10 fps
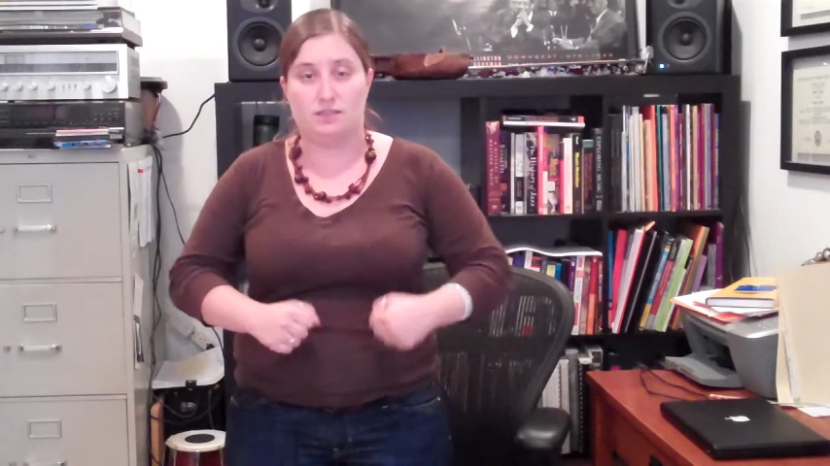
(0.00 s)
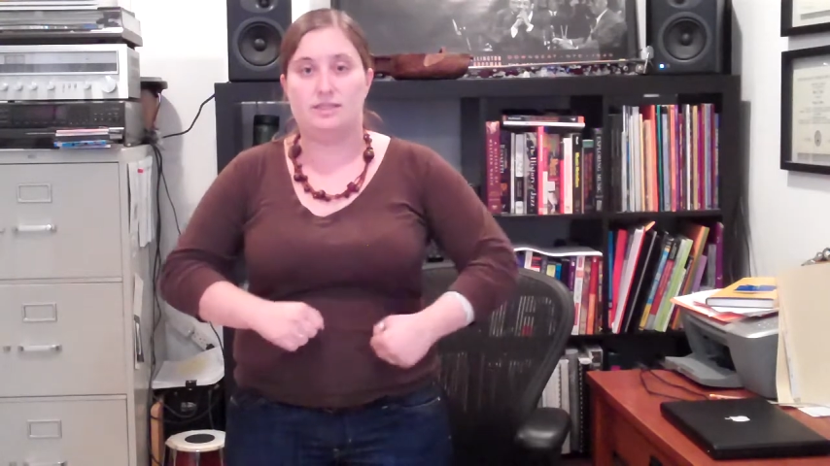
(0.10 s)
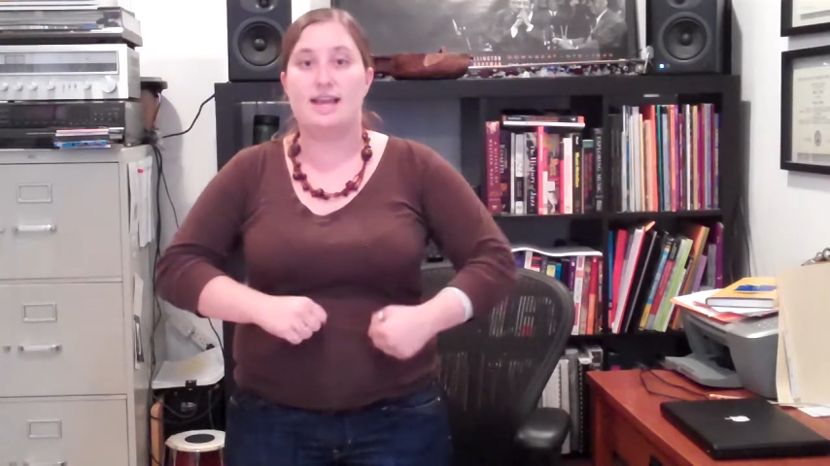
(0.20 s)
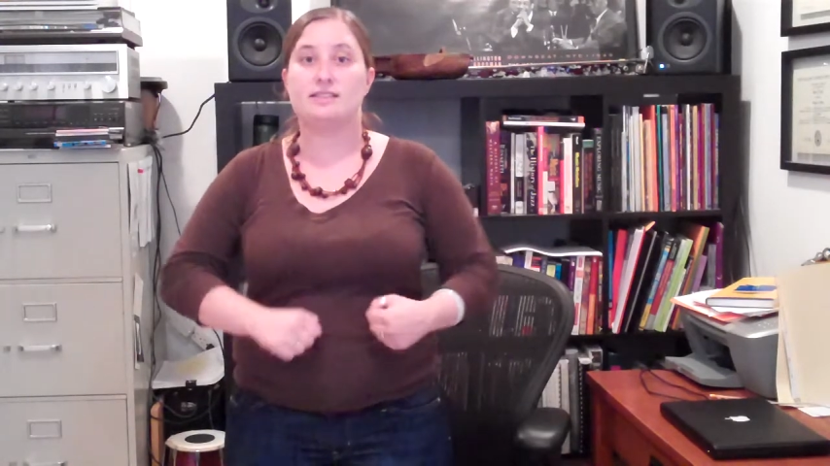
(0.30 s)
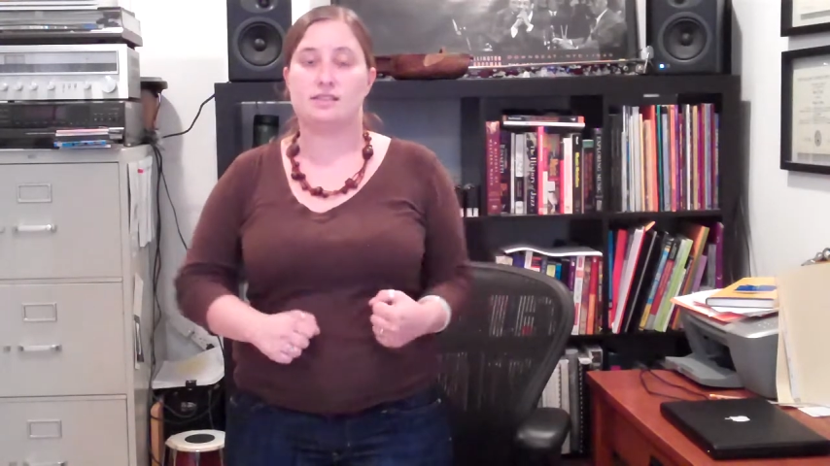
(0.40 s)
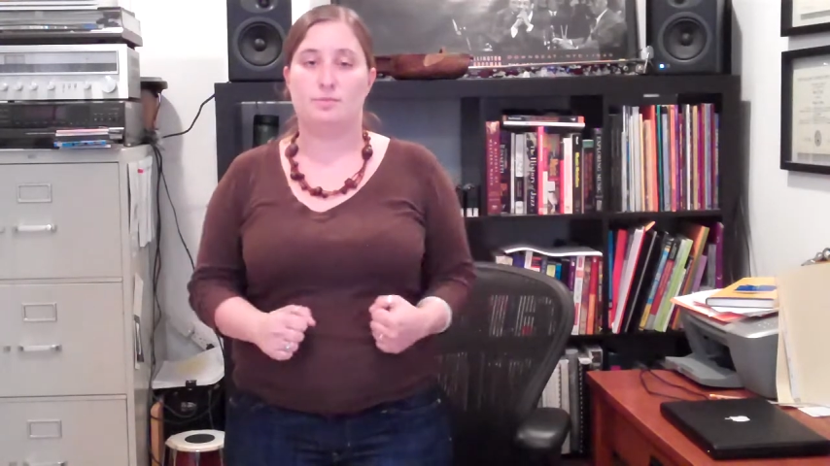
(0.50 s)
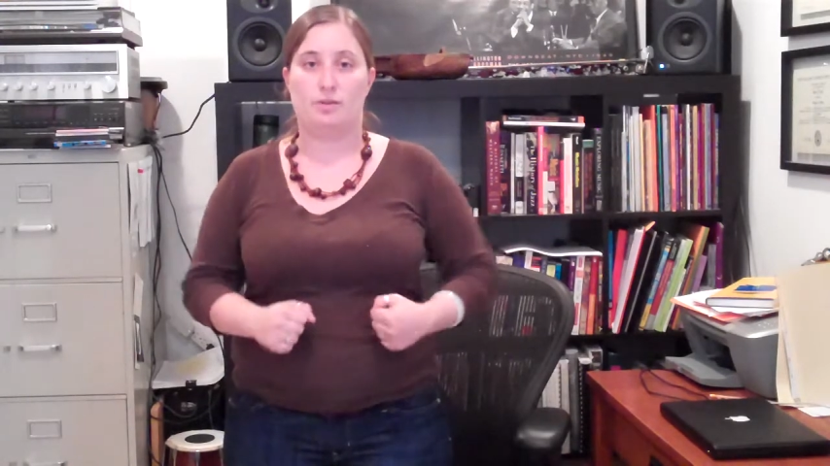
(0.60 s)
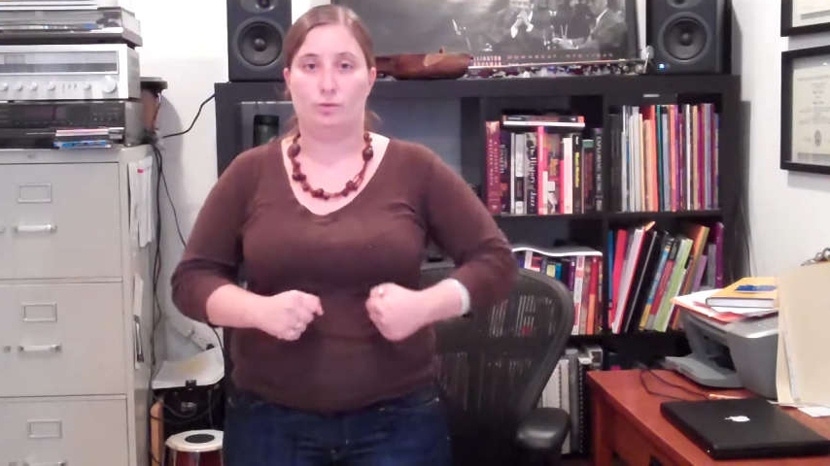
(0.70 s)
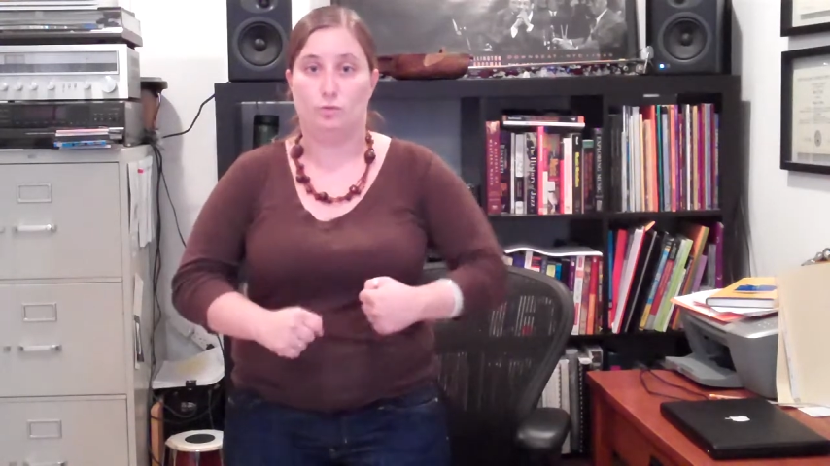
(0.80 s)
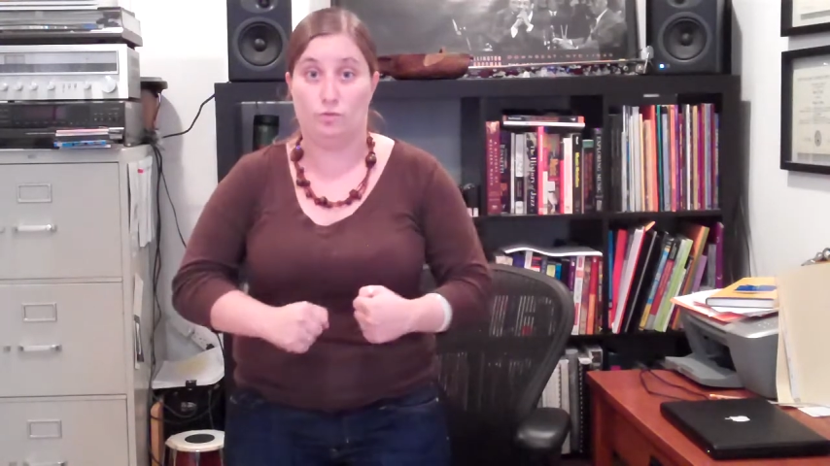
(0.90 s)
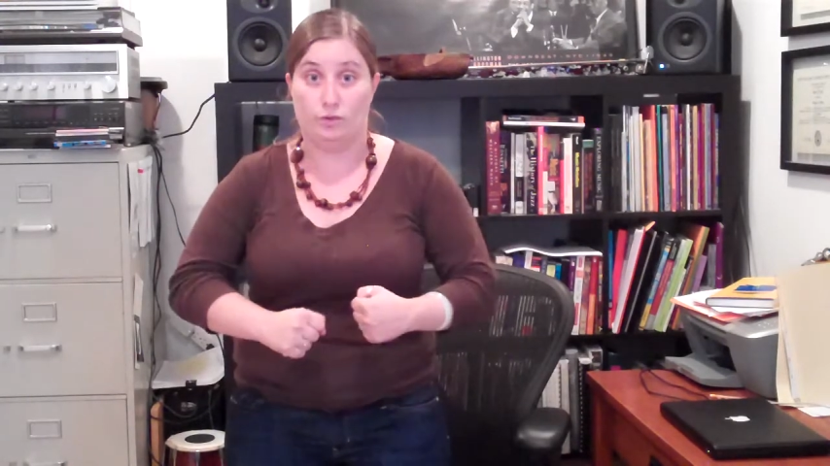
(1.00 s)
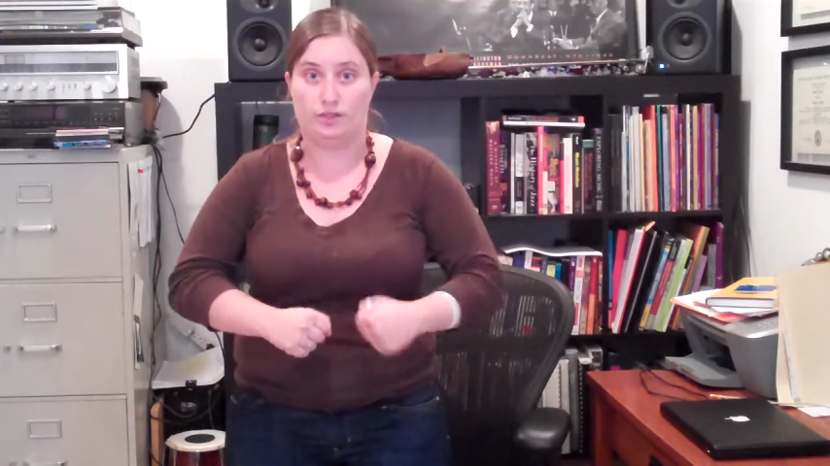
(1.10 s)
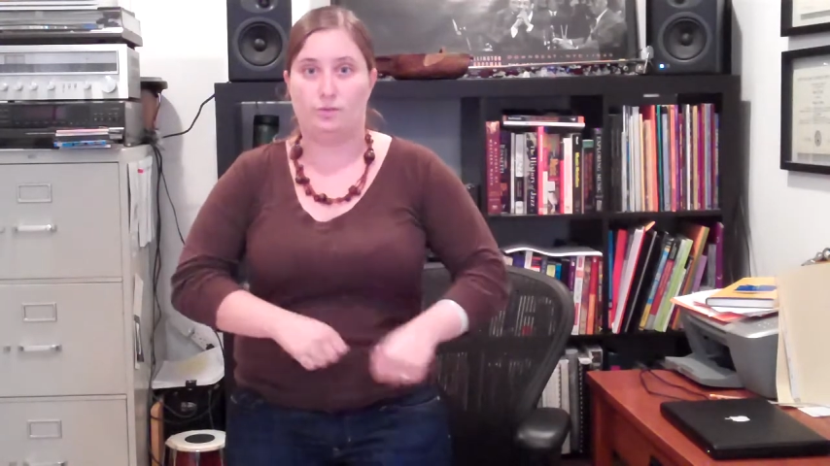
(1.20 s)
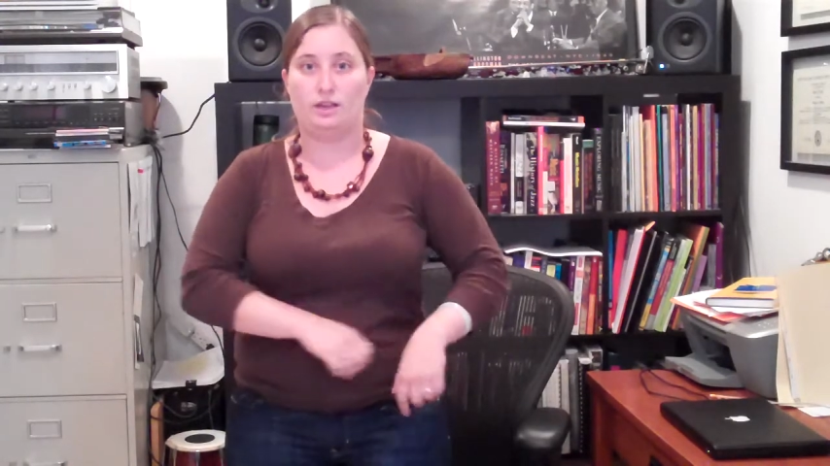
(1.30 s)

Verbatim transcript: tense them up really,